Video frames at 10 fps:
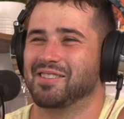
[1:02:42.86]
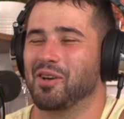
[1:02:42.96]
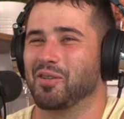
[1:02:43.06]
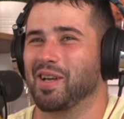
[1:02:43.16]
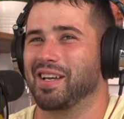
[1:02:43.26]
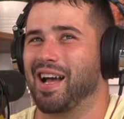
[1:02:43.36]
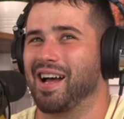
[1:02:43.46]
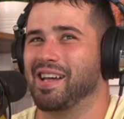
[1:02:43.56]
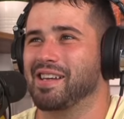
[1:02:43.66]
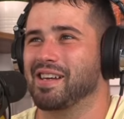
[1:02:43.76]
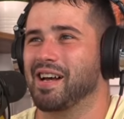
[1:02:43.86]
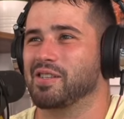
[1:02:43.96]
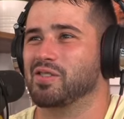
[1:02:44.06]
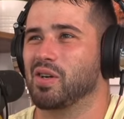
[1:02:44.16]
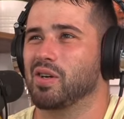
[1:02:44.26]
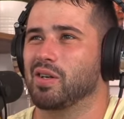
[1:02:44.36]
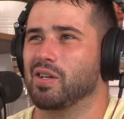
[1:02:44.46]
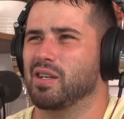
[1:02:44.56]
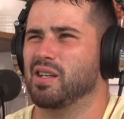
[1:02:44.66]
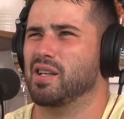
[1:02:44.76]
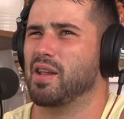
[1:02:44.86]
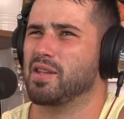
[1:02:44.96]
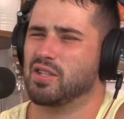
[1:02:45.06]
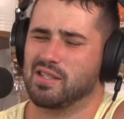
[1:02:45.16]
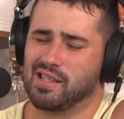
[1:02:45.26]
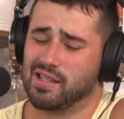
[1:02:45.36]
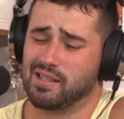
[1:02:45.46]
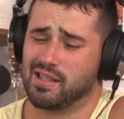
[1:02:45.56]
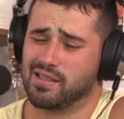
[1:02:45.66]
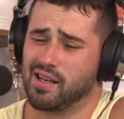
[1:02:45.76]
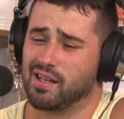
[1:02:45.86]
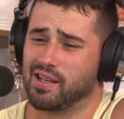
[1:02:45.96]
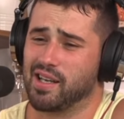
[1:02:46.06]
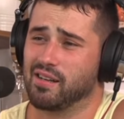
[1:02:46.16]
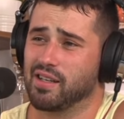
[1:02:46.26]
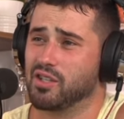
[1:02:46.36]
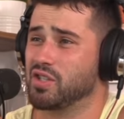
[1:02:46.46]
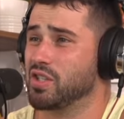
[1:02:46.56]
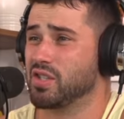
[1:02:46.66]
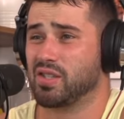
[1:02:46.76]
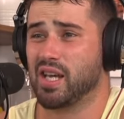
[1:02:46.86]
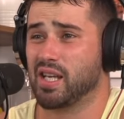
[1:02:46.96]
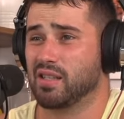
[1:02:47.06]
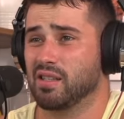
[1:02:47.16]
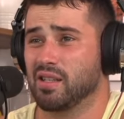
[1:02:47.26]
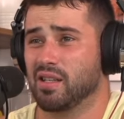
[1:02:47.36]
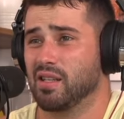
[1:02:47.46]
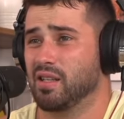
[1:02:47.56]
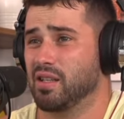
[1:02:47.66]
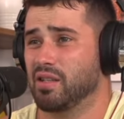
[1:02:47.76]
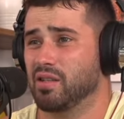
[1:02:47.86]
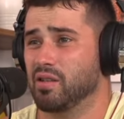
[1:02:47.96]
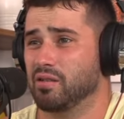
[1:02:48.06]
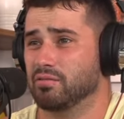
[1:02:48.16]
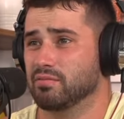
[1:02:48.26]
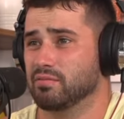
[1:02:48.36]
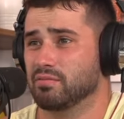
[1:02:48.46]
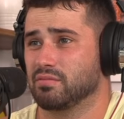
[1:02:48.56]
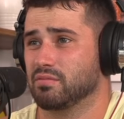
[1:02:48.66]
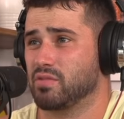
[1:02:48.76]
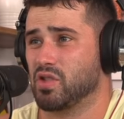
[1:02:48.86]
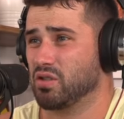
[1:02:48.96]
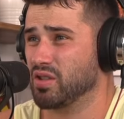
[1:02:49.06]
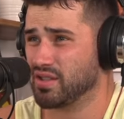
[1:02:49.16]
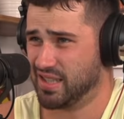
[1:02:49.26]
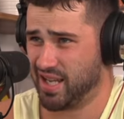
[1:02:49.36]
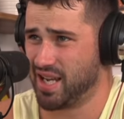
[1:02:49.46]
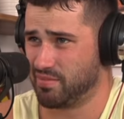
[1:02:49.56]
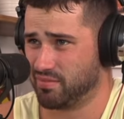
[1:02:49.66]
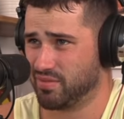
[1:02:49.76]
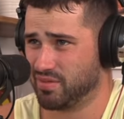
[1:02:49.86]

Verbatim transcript: No, like I I saw uh, I think she has like a TikTok account and she just like, you know, she looks the same.